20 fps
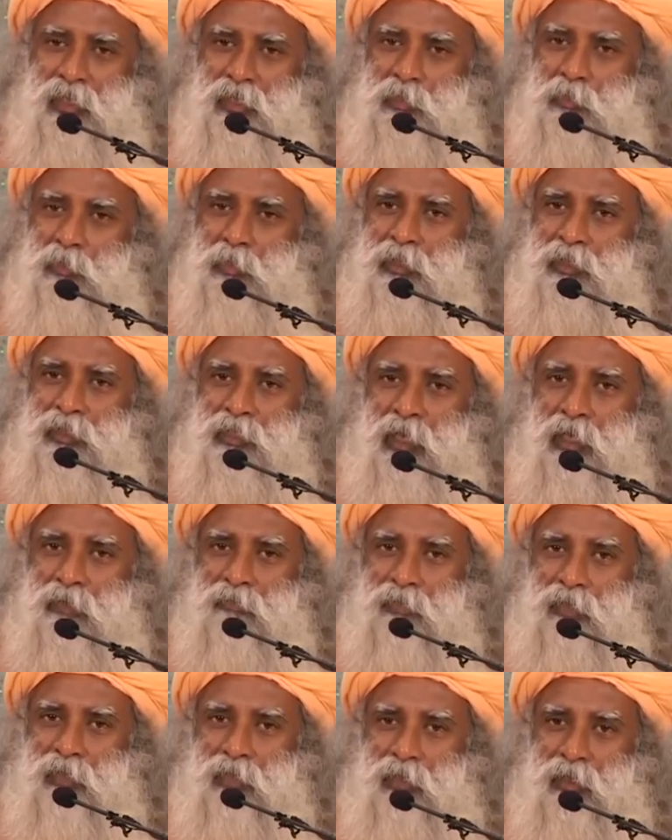expert
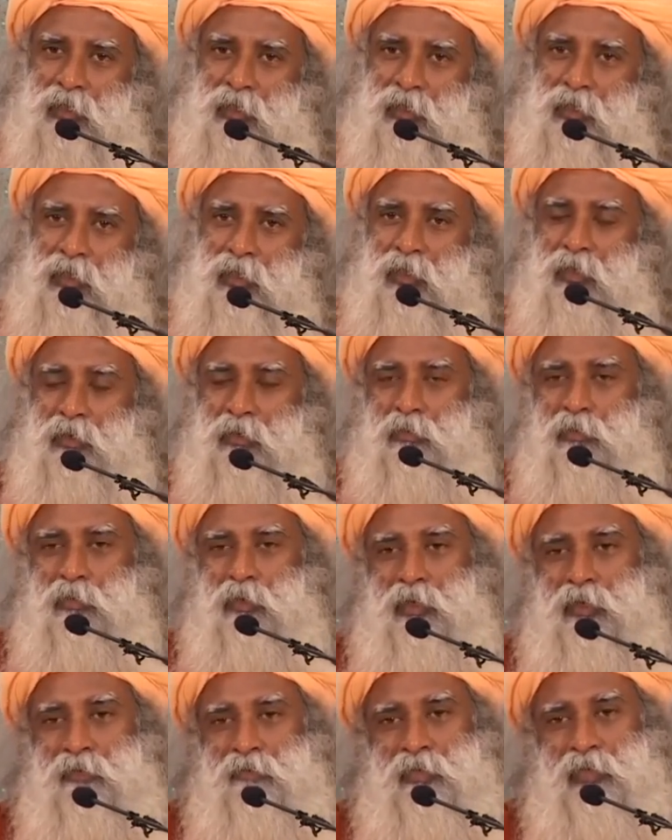charvaka.
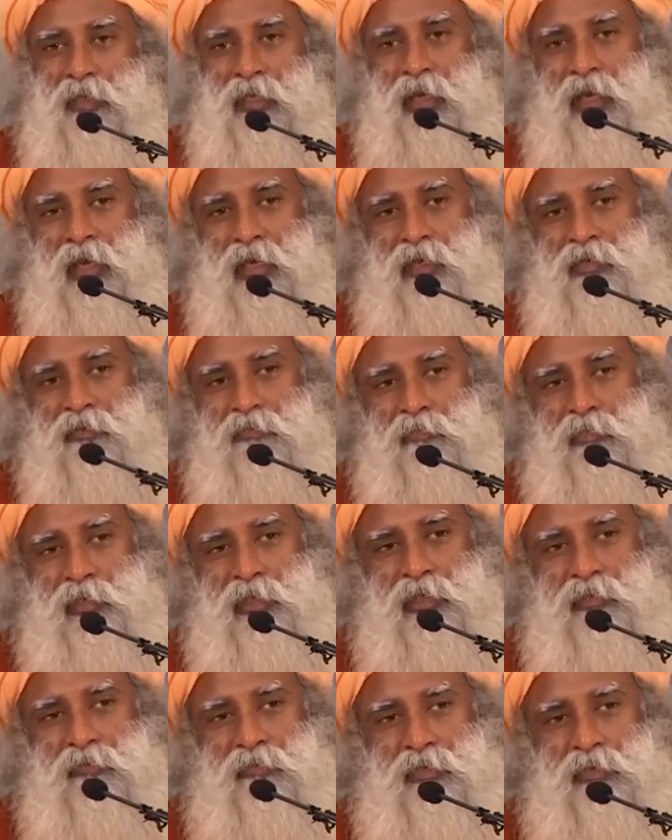Whatever kind of
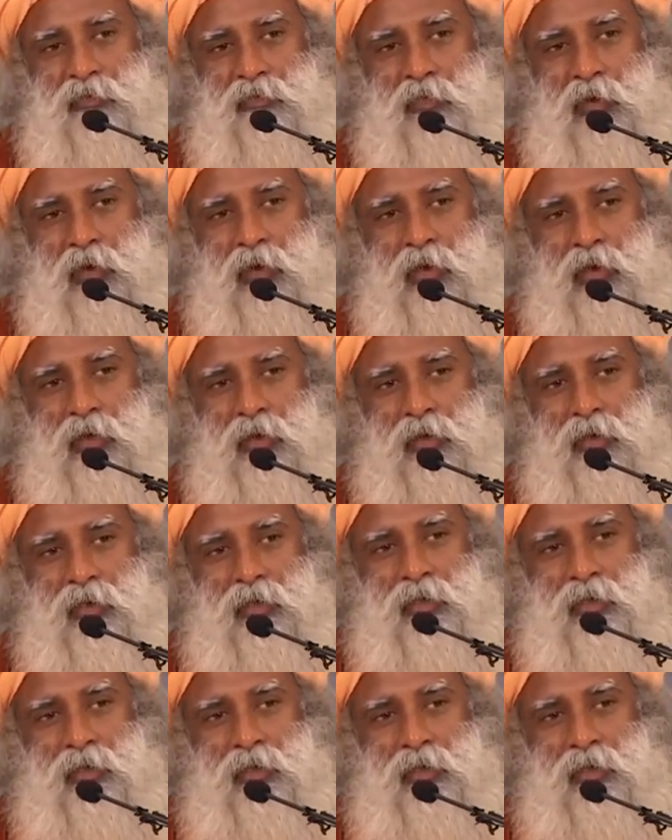believer you are,